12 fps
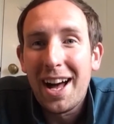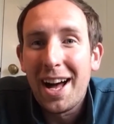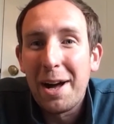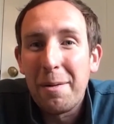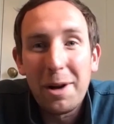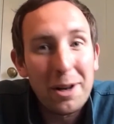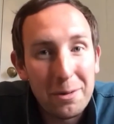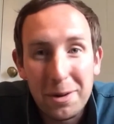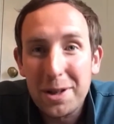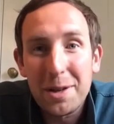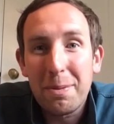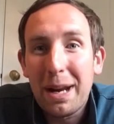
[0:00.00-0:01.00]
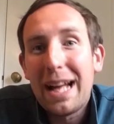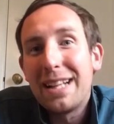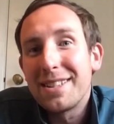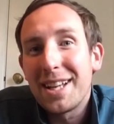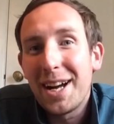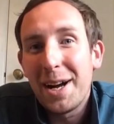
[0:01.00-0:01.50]
I don't know what your
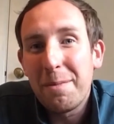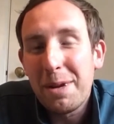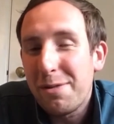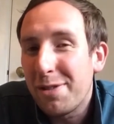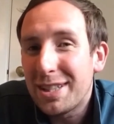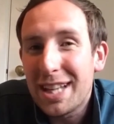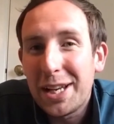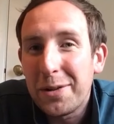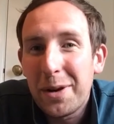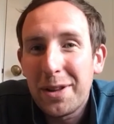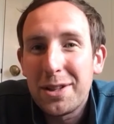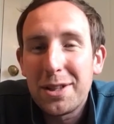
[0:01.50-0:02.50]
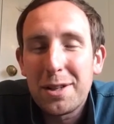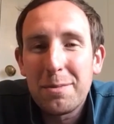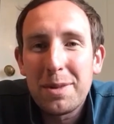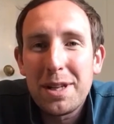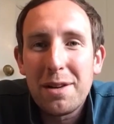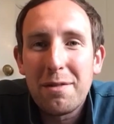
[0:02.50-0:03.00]
plans are, but if there's anywhere that you can
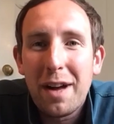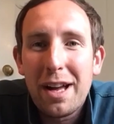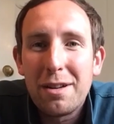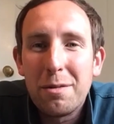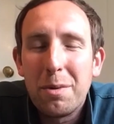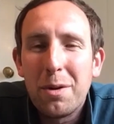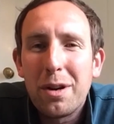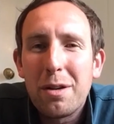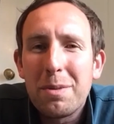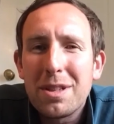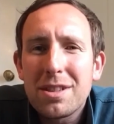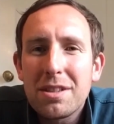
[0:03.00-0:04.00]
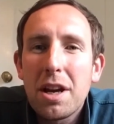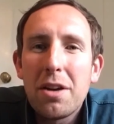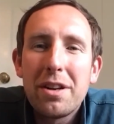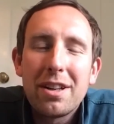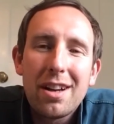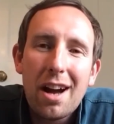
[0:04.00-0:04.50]
be available, it'll be so
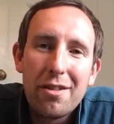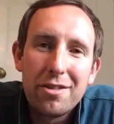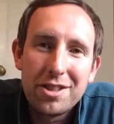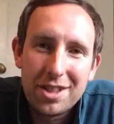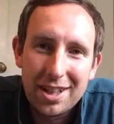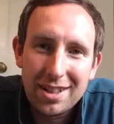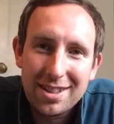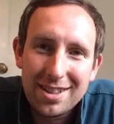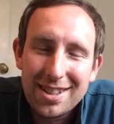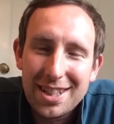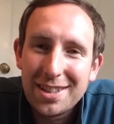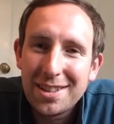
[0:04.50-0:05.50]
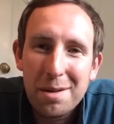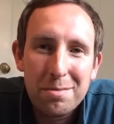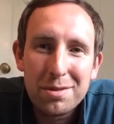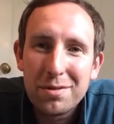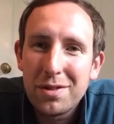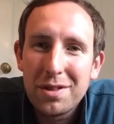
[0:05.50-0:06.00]
encouraging to see a
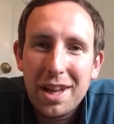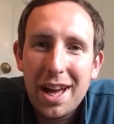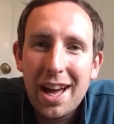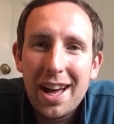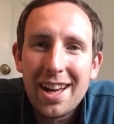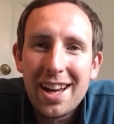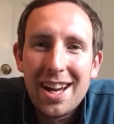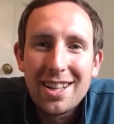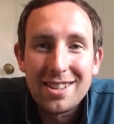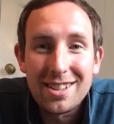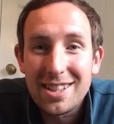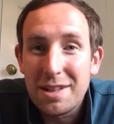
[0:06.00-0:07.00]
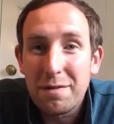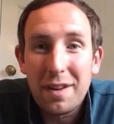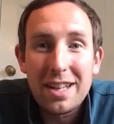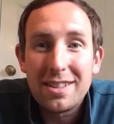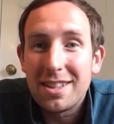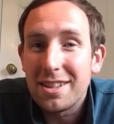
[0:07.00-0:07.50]
number of you there, to see
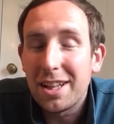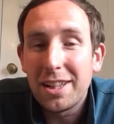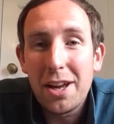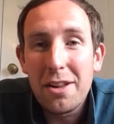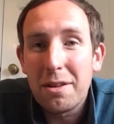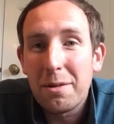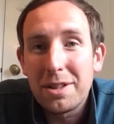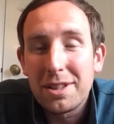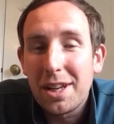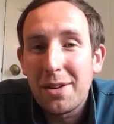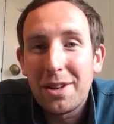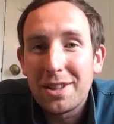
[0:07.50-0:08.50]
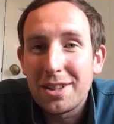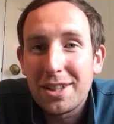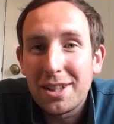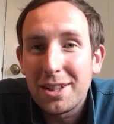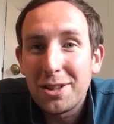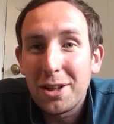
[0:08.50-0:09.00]
faces. I know that when you go on, you're
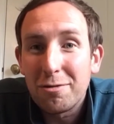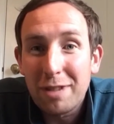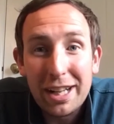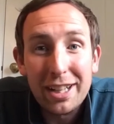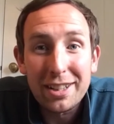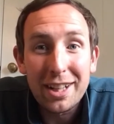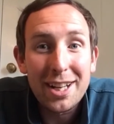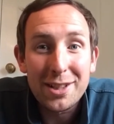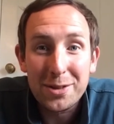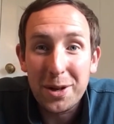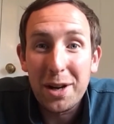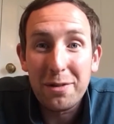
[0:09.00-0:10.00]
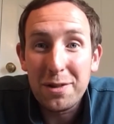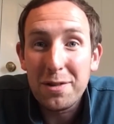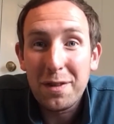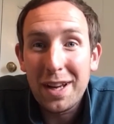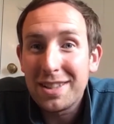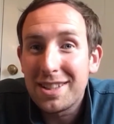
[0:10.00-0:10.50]
going to not recognize quite a few
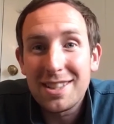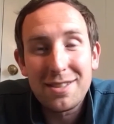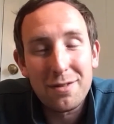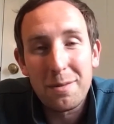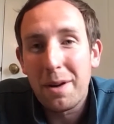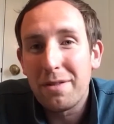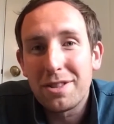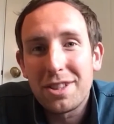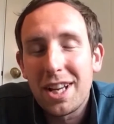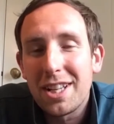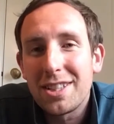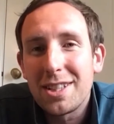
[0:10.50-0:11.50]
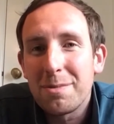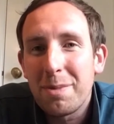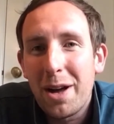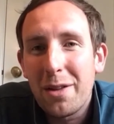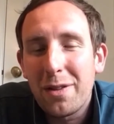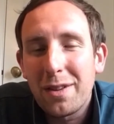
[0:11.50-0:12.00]
faces from other churches, but
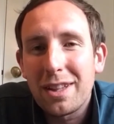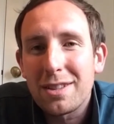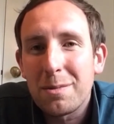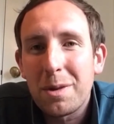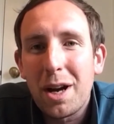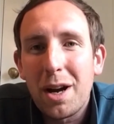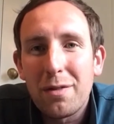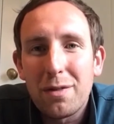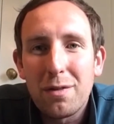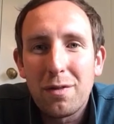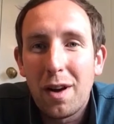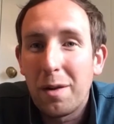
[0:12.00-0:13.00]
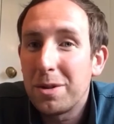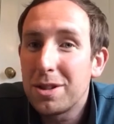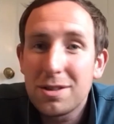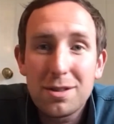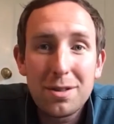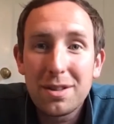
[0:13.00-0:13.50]
I think that's going to be half the fun. We're
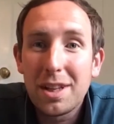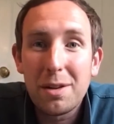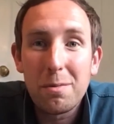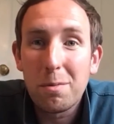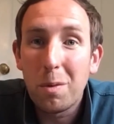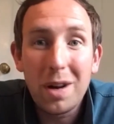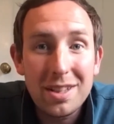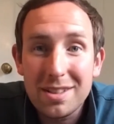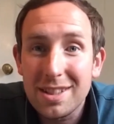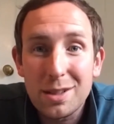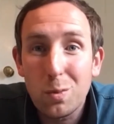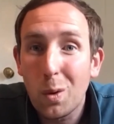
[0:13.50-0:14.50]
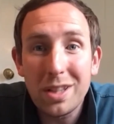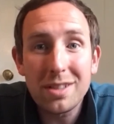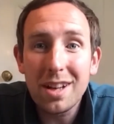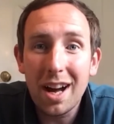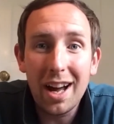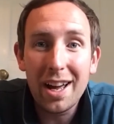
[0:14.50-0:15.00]
just doing it once, it's one
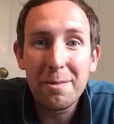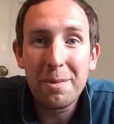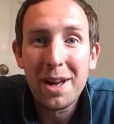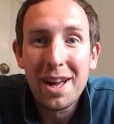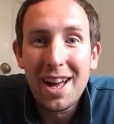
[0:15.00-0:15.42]
time.